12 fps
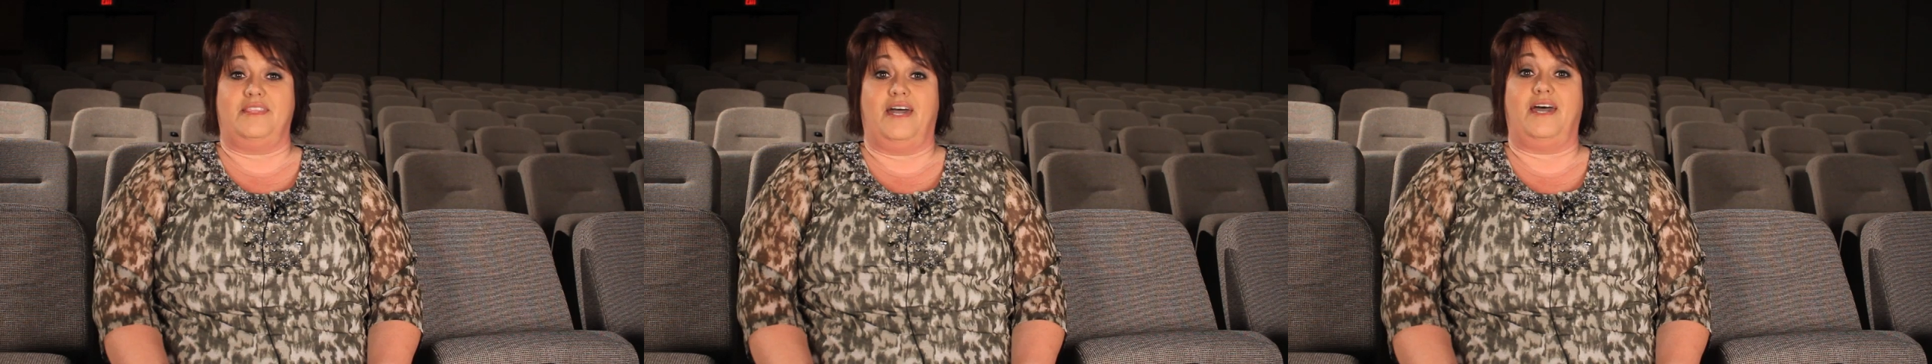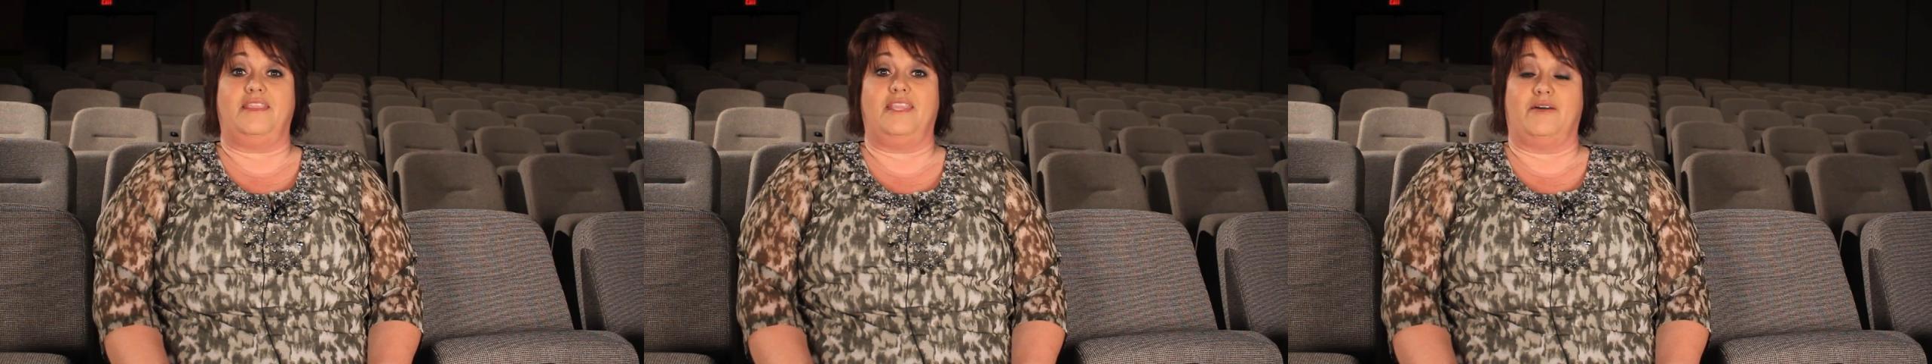
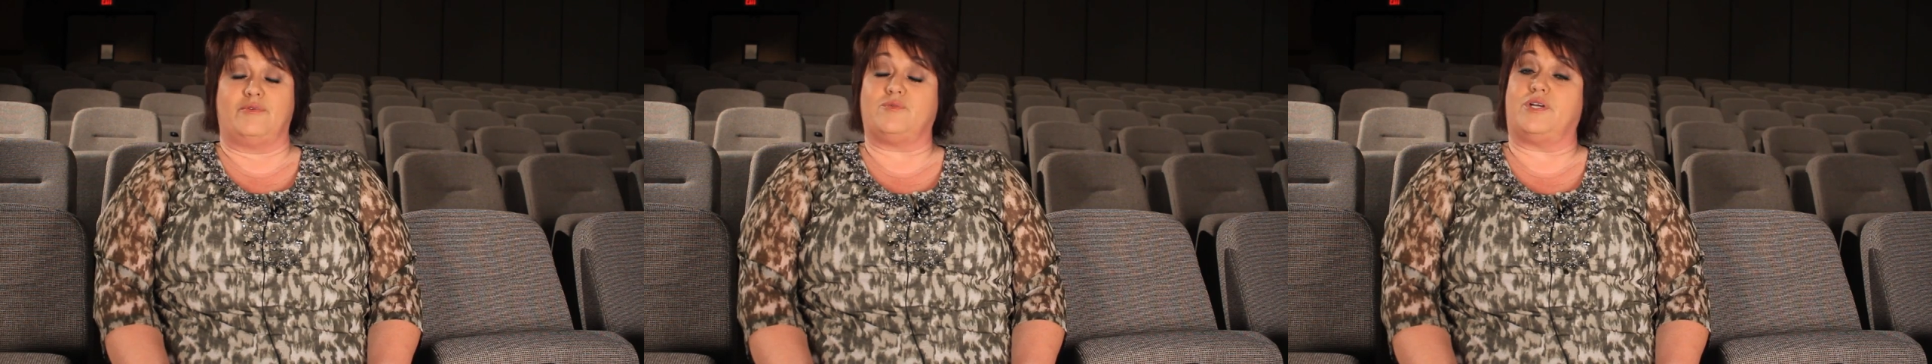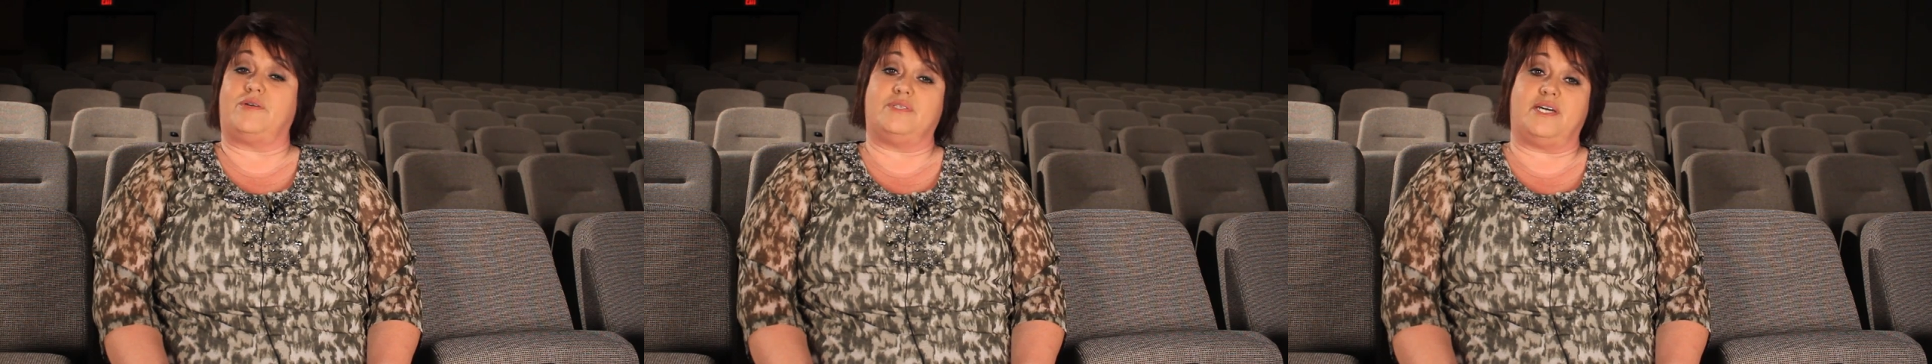that that was
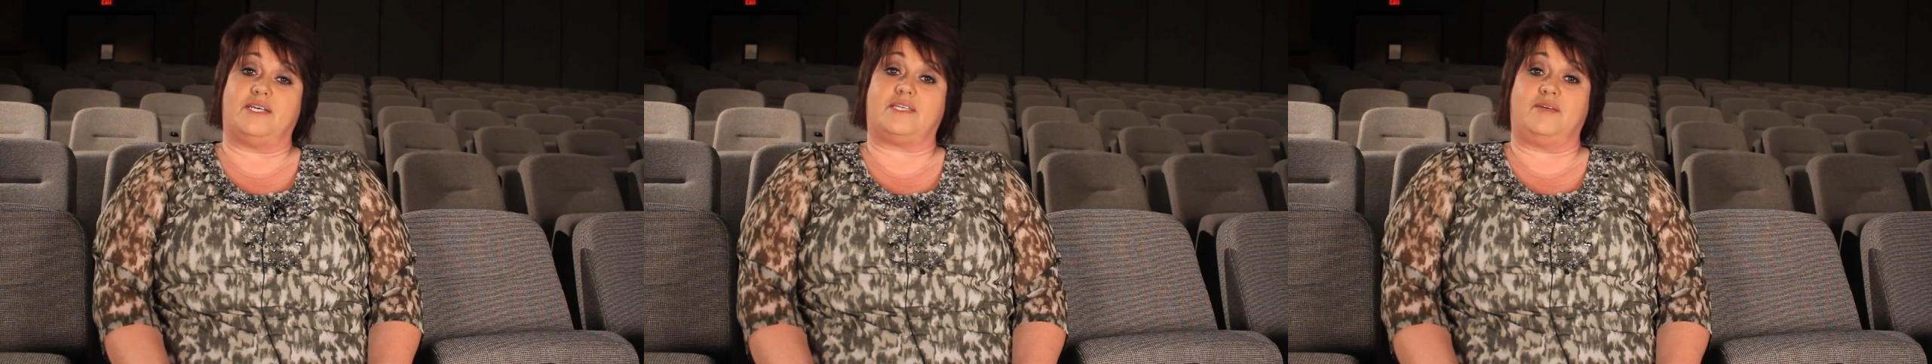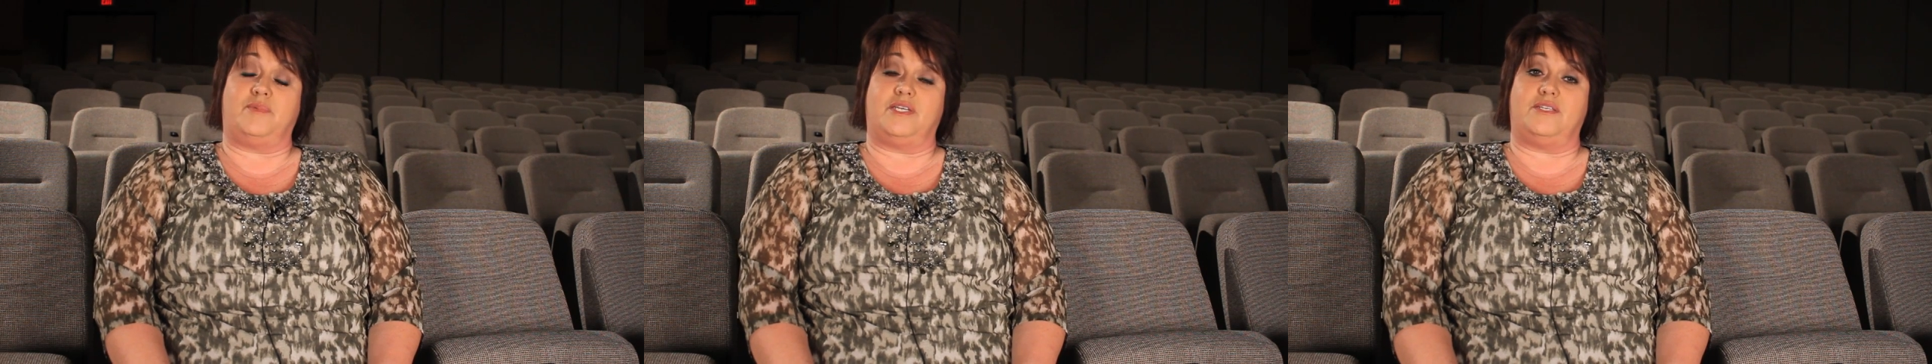what He was
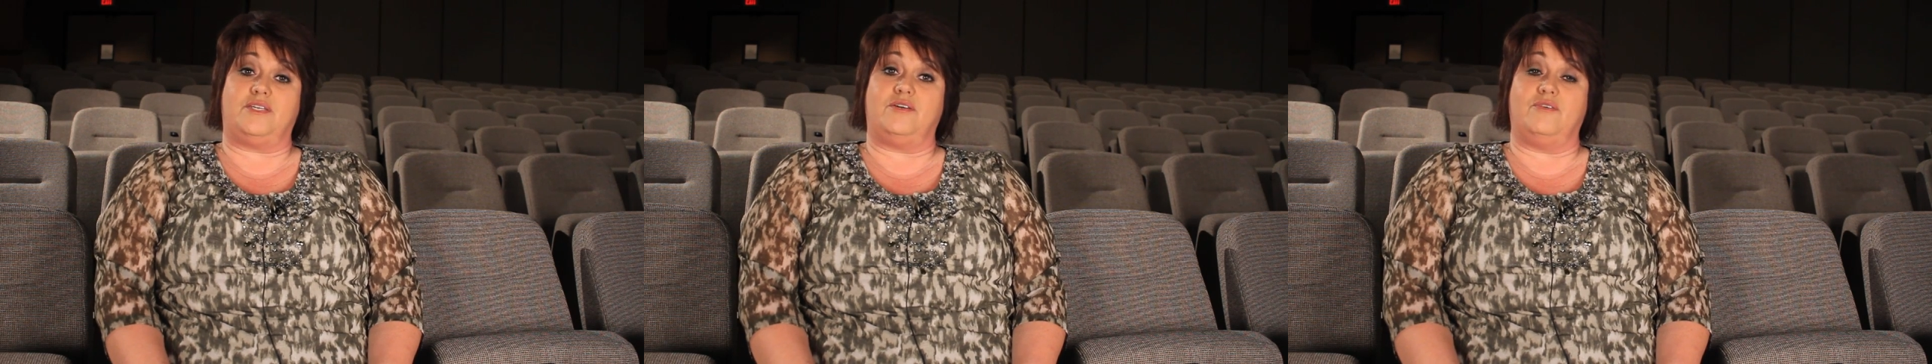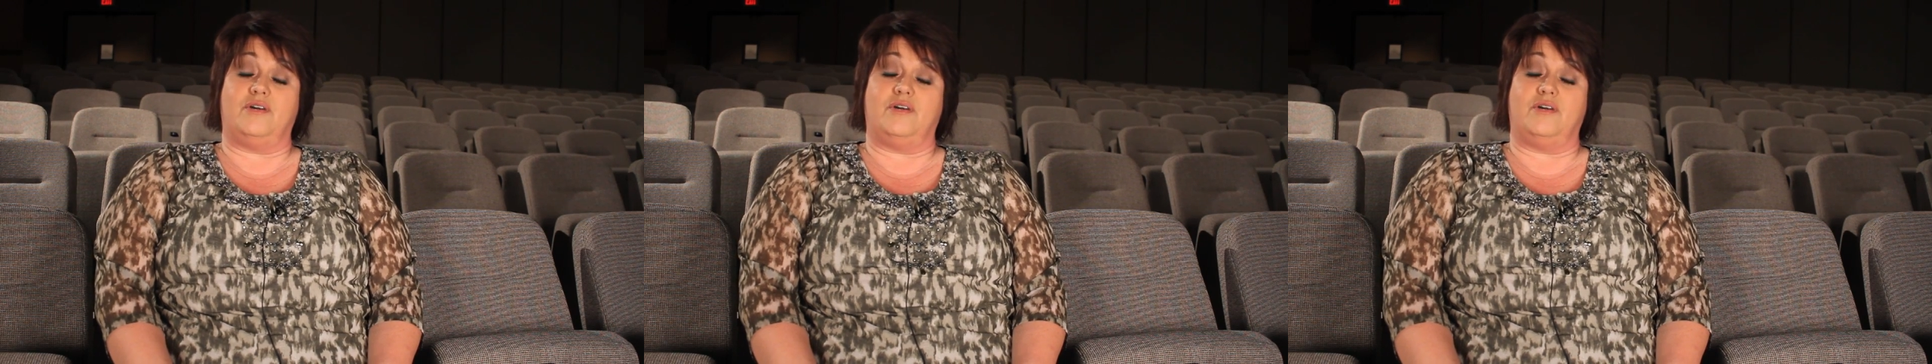asking me to do.